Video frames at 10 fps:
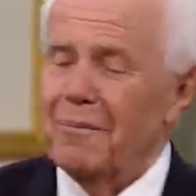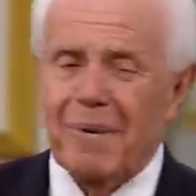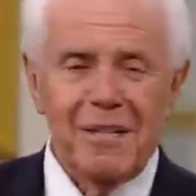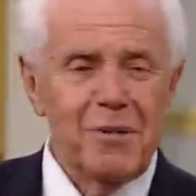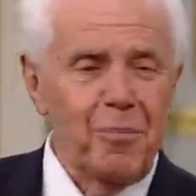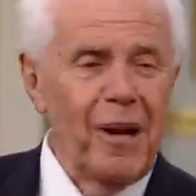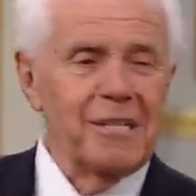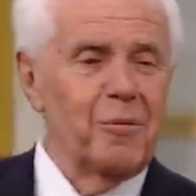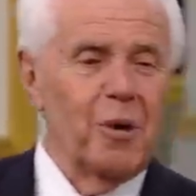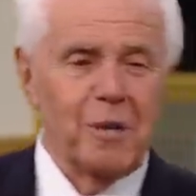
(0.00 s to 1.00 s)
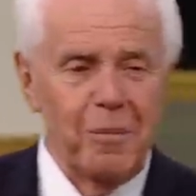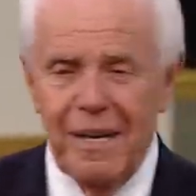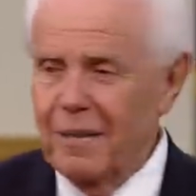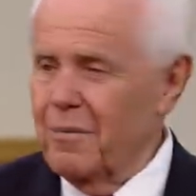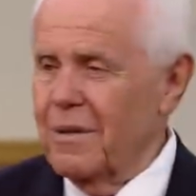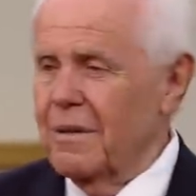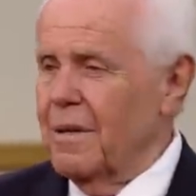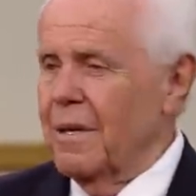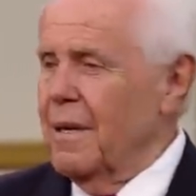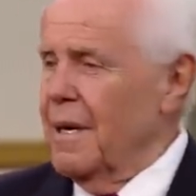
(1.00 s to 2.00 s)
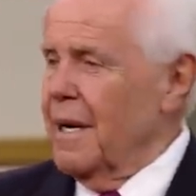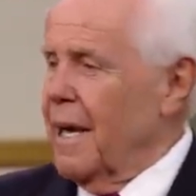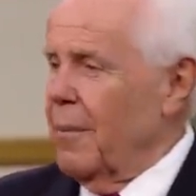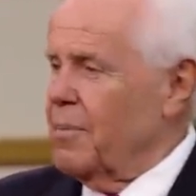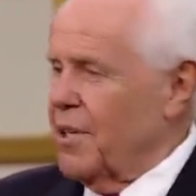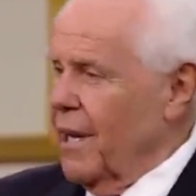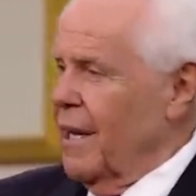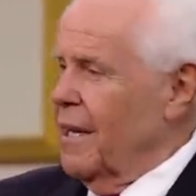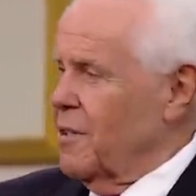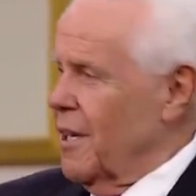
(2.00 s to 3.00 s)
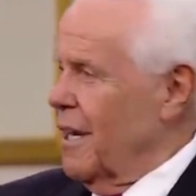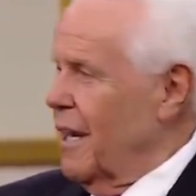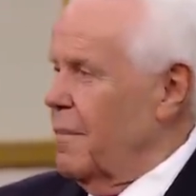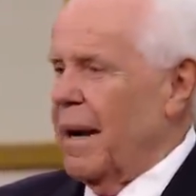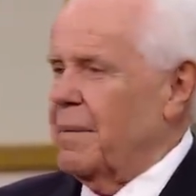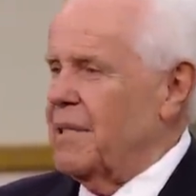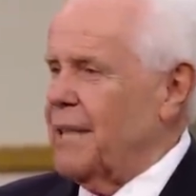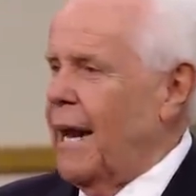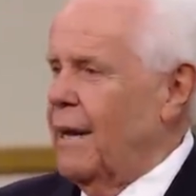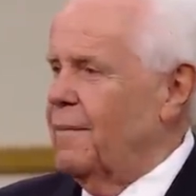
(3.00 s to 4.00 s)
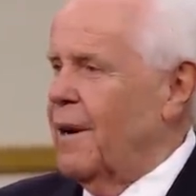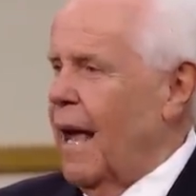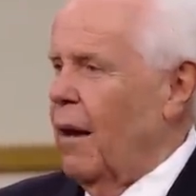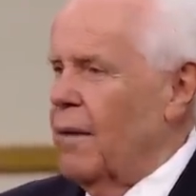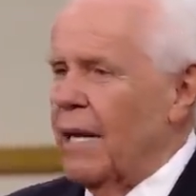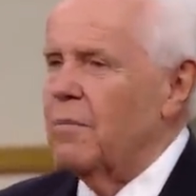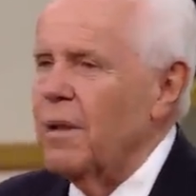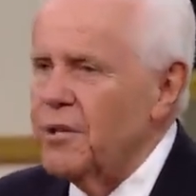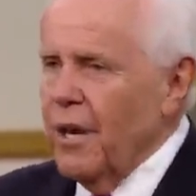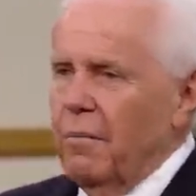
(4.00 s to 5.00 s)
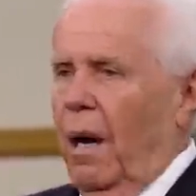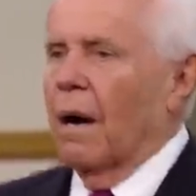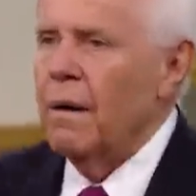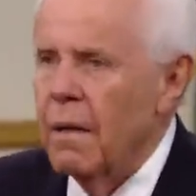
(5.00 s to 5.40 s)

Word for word: because the praise and worship leader kept singing and singing. Everybody had been standing up for an hour, and that brother Schambach,